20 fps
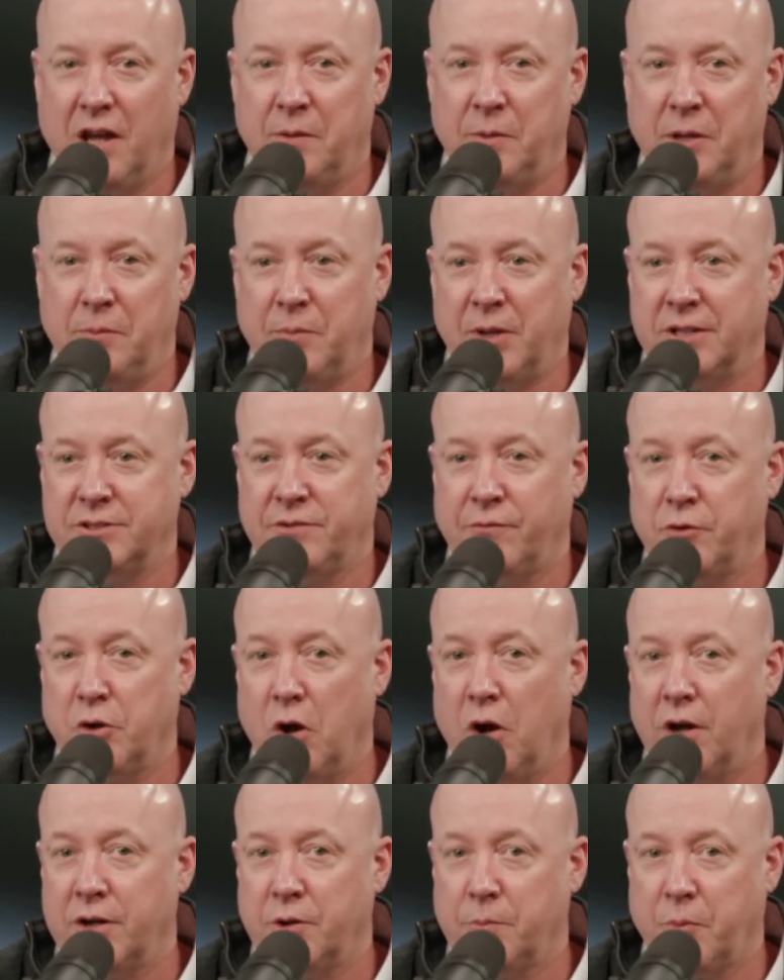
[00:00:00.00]
I mean, because if
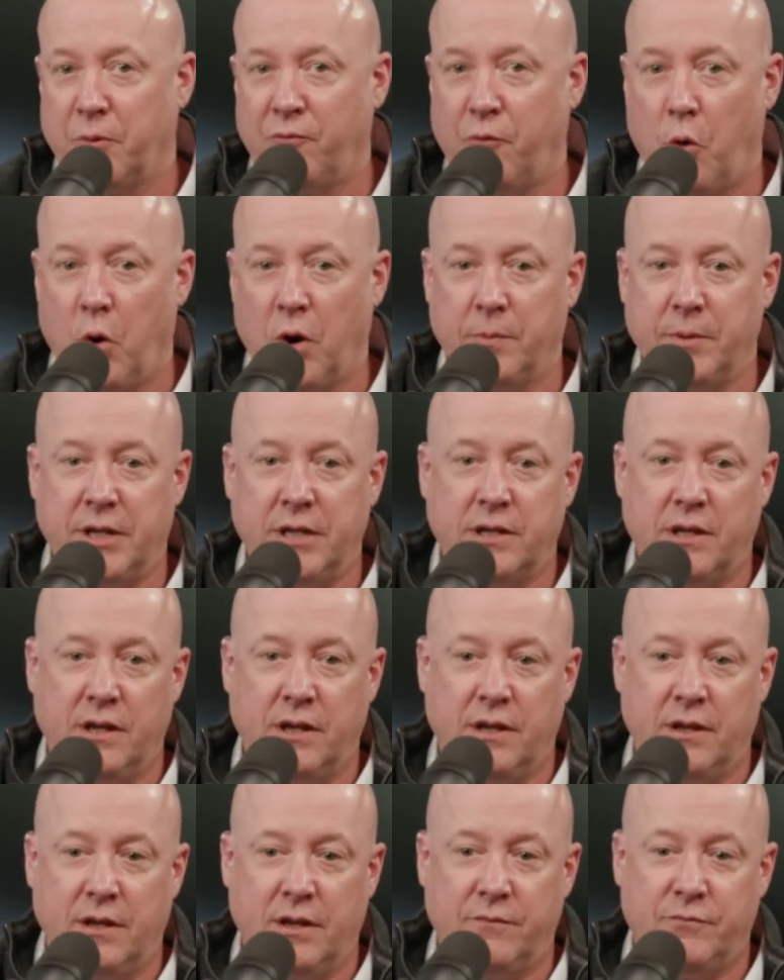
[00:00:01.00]
you're underperforming,
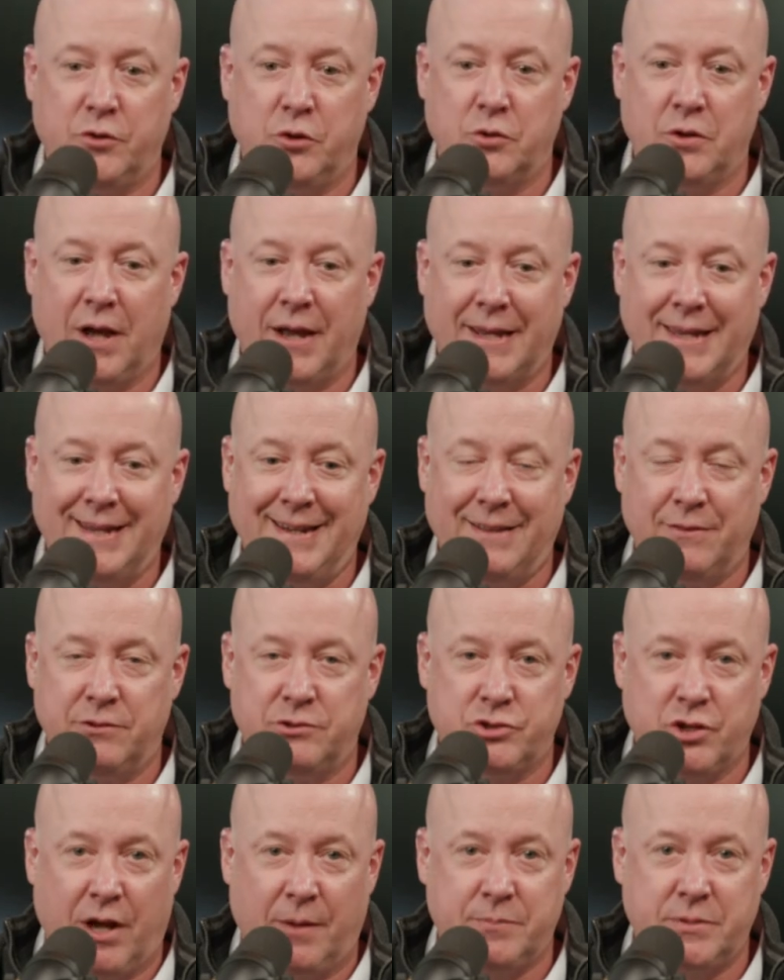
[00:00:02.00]
if you're not getting
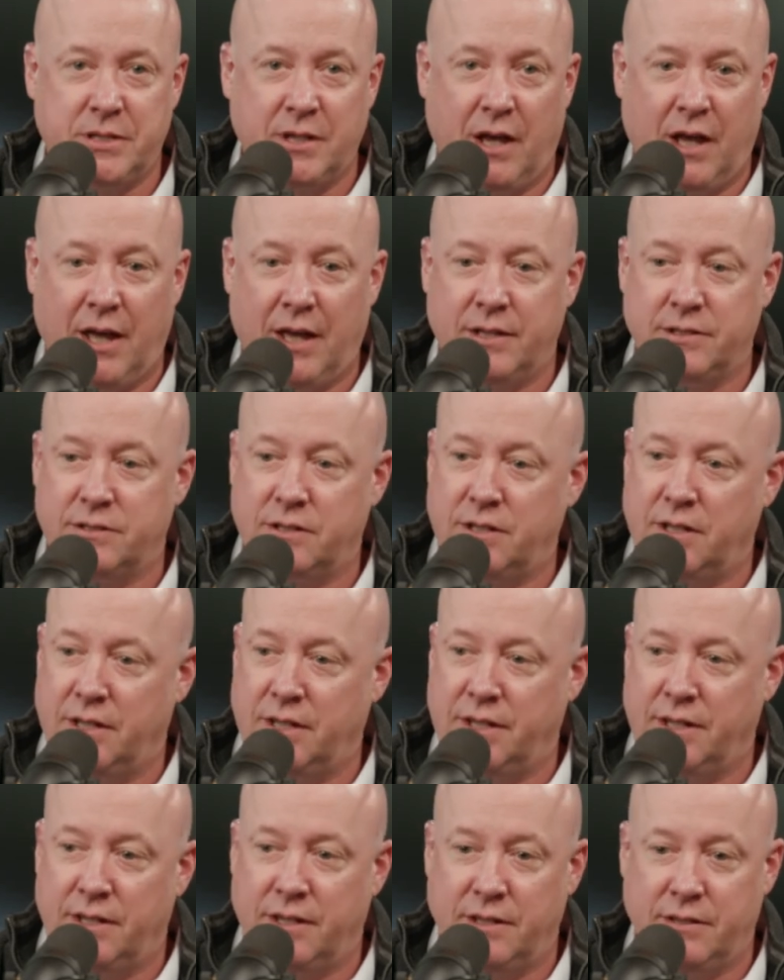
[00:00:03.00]
the job done,
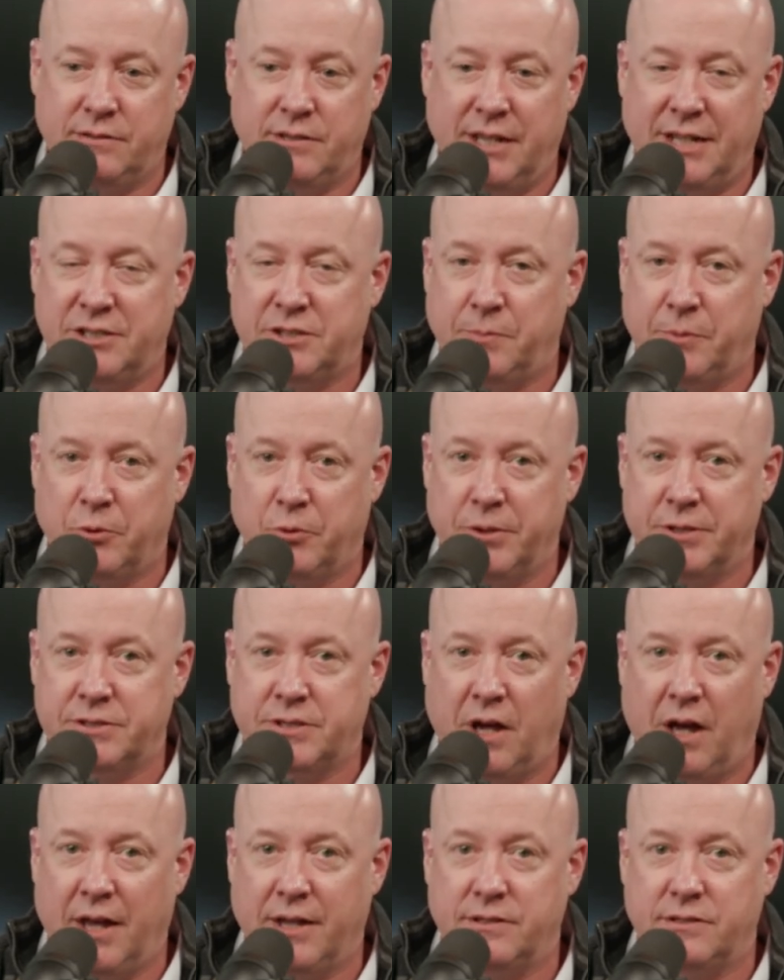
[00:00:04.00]
it, it needs to be
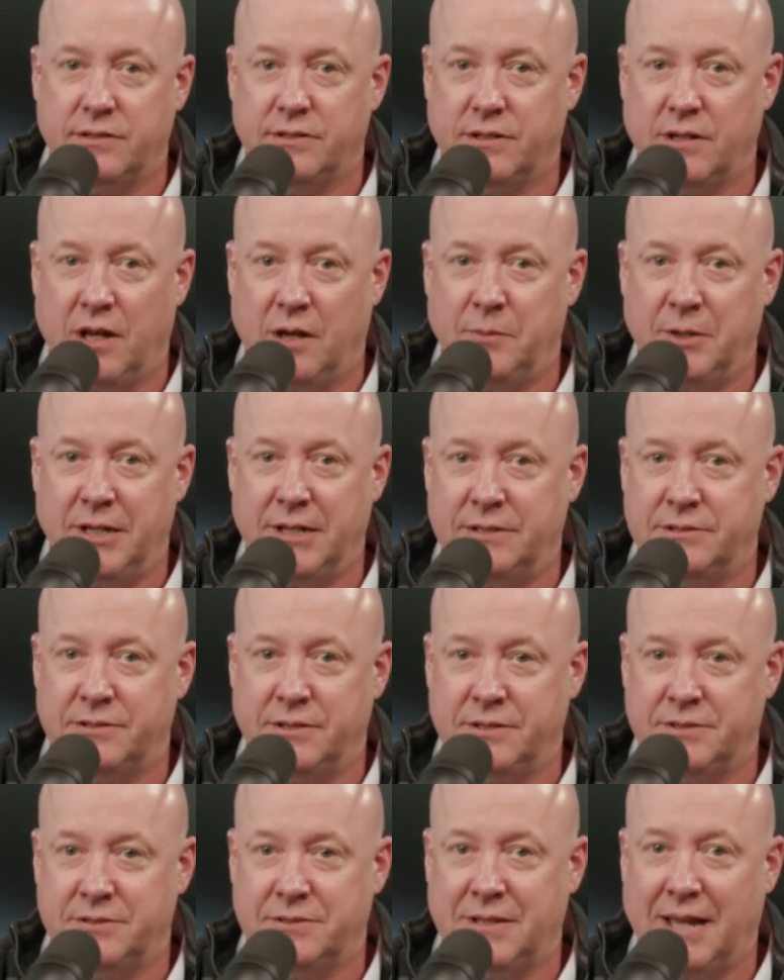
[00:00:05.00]
reassigned. I mean, it's,
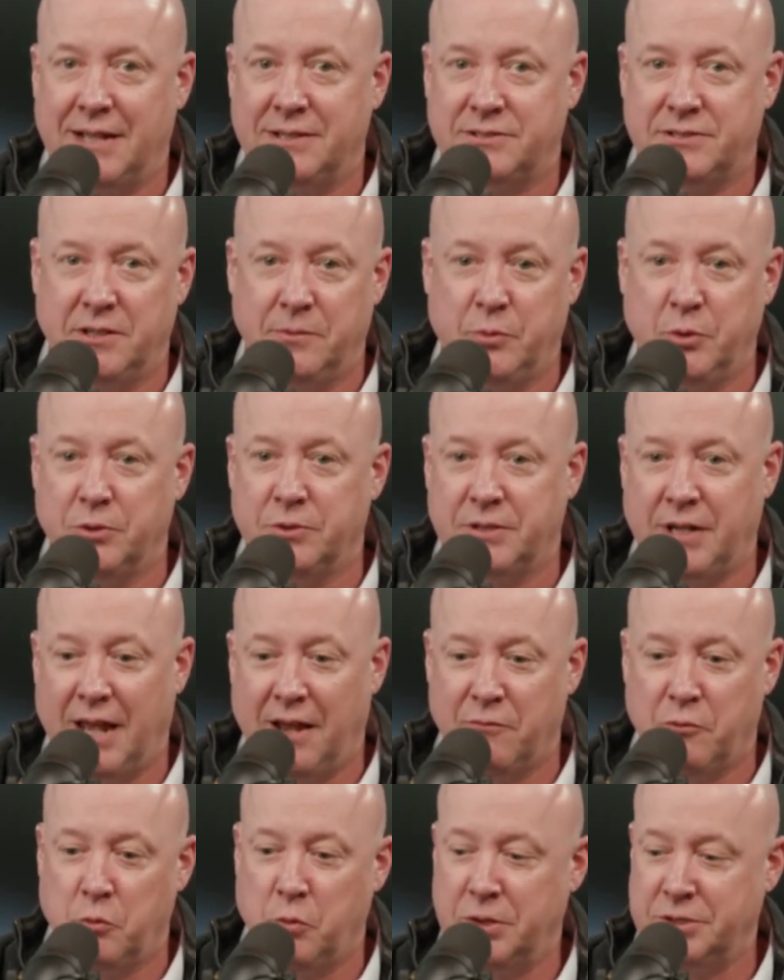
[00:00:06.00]
it's that simple, and
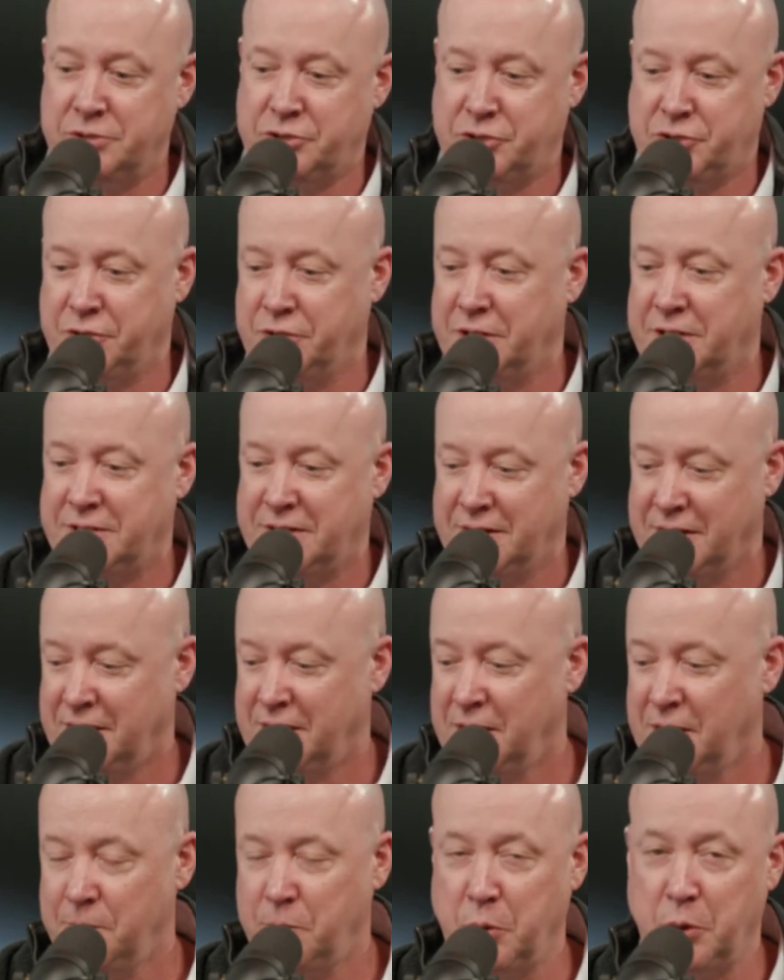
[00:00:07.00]
everyone should
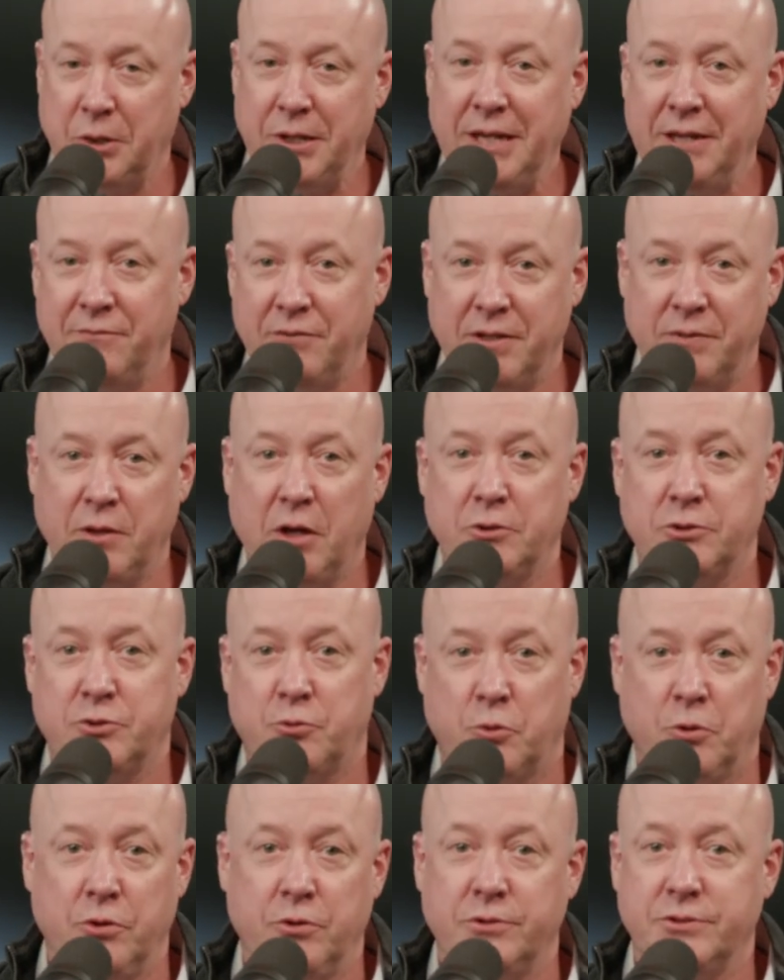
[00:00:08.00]
believe in
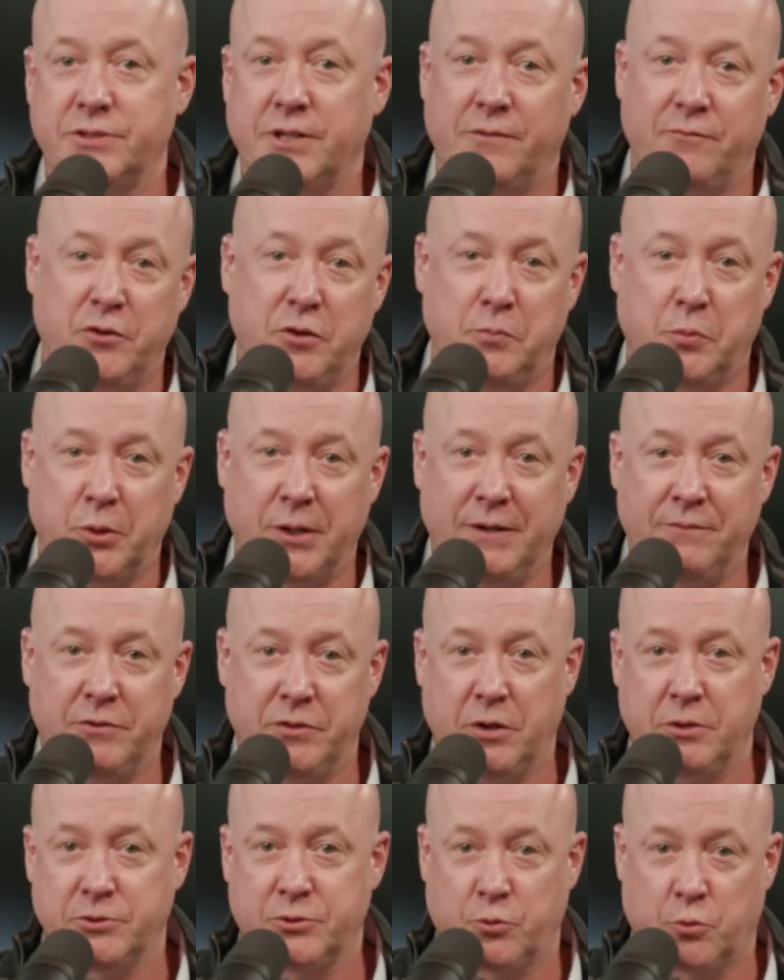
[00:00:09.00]
those rules. And if you believe
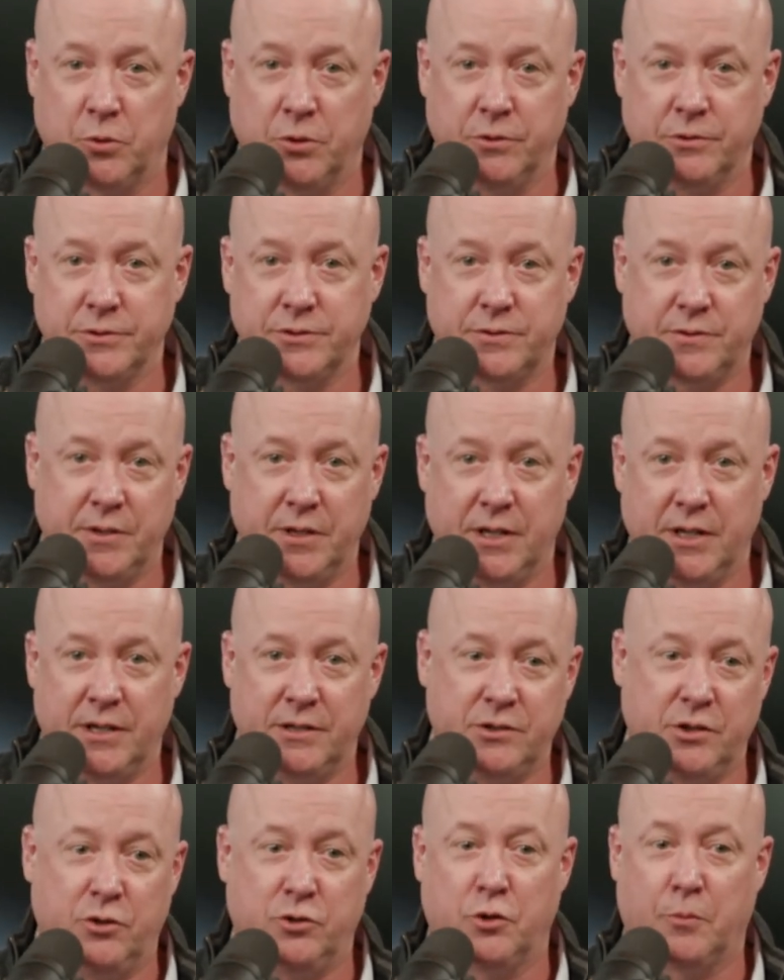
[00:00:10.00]
in those rules,
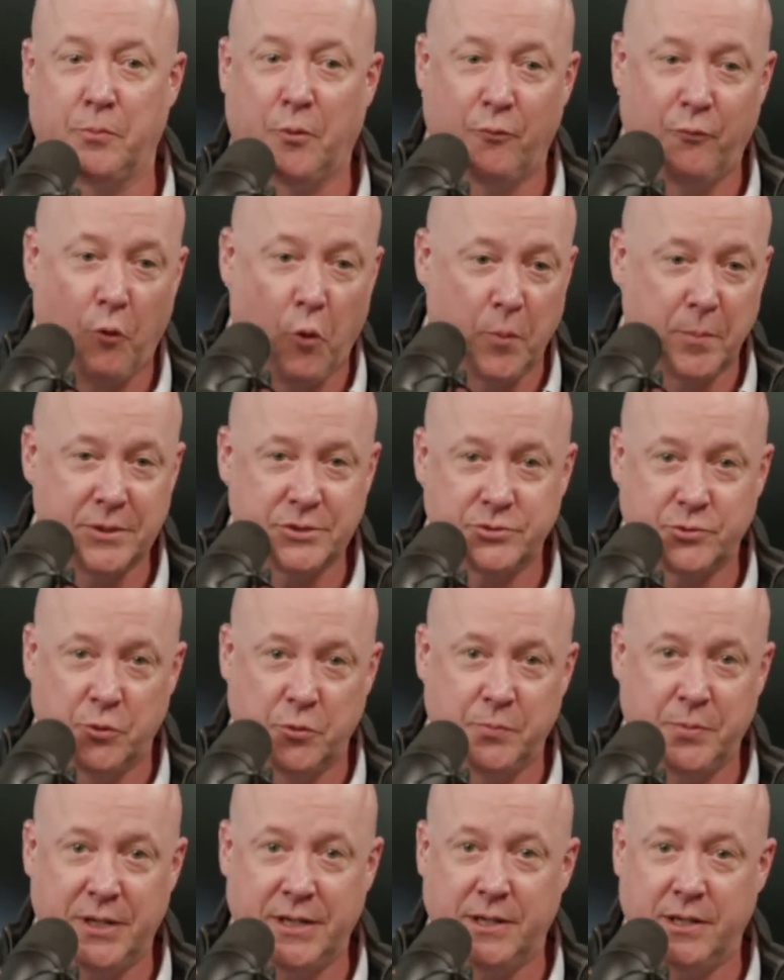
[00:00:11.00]
then your performance
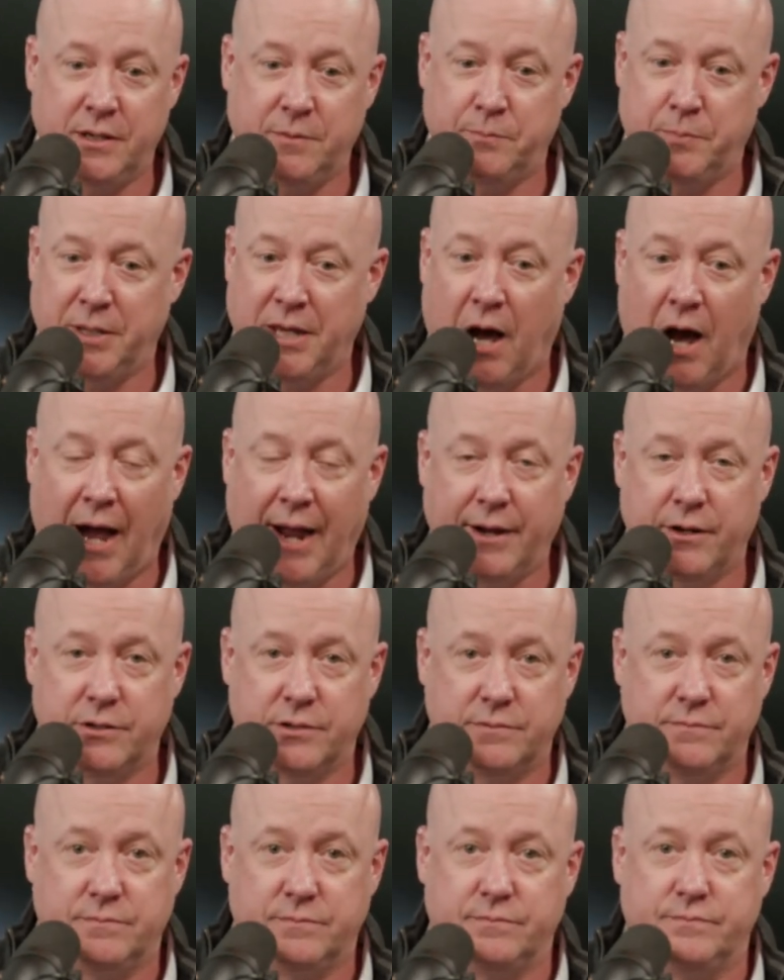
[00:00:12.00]
will be, be higher.